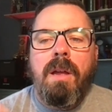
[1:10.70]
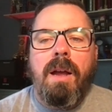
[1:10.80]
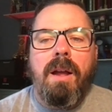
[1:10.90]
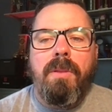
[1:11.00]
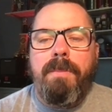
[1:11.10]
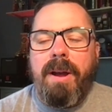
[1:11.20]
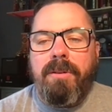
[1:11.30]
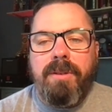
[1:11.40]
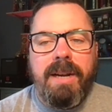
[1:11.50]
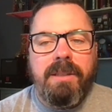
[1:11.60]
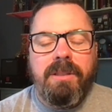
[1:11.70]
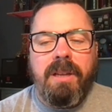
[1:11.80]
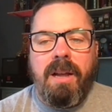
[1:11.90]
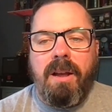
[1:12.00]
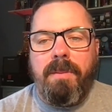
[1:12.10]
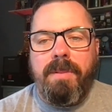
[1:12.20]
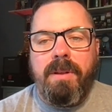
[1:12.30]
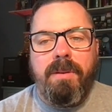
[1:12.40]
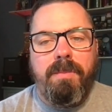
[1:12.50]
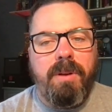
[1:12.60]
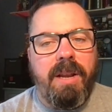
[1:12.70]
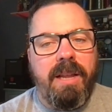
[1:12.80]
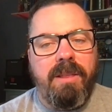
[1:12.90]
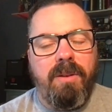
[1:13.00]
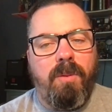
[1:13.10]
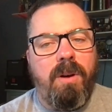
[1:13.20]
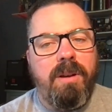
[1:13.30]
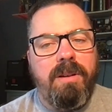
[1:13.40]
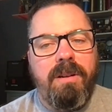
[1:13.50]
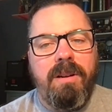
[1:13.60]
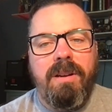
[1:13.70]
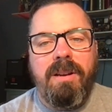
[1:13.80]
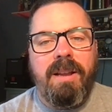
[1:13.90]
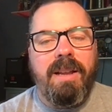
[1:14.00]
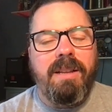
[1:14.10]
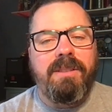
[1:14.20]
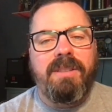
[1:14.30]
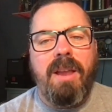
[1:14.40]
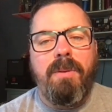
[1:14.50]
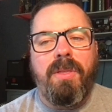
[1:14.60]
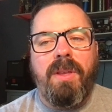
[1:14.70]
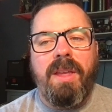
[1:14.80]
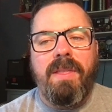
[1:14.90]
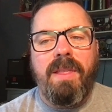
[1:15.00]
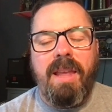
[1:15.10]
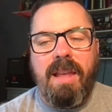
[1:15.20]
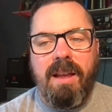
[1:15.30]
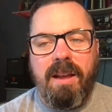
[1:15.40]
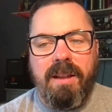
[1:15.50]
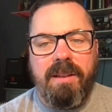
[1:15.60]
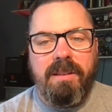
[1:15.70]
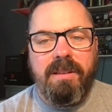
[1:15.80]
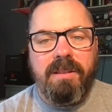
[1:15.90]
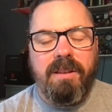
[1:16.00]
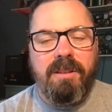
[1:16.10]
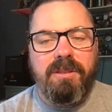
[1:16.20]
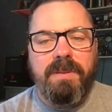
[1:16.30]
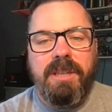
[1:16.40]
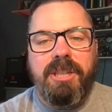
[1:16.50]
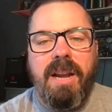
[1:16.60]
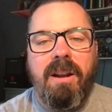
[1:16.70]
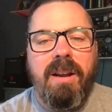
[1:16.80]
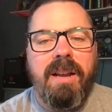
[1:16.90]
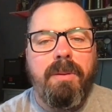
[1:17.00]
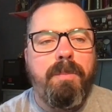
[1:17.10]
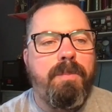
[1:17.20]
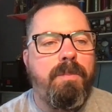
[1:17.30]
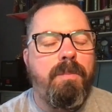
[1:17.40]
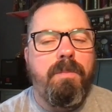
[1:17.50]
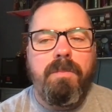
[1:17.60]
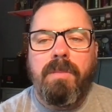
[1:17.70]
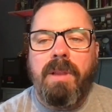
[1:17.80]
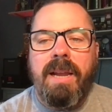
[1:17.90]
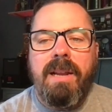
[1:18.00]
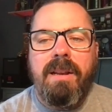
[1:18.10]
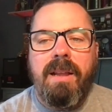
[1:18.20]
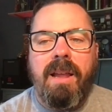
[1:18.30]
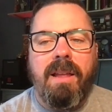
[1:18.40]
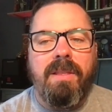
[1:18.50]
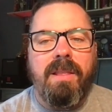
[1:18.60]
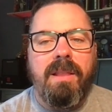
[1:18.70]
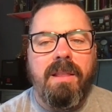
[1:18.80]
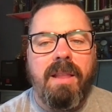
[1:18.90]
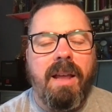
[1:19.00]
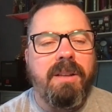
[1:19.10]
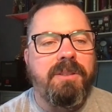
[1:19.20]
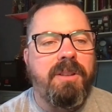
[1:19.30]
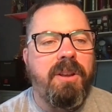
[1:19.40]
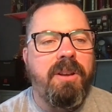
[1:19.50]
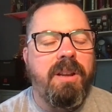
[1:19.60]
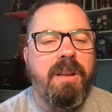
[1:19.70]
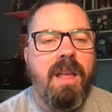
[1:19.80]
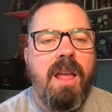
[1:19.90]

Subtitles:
The boundaries, put in the water and stay within the conservation area land, and that is good.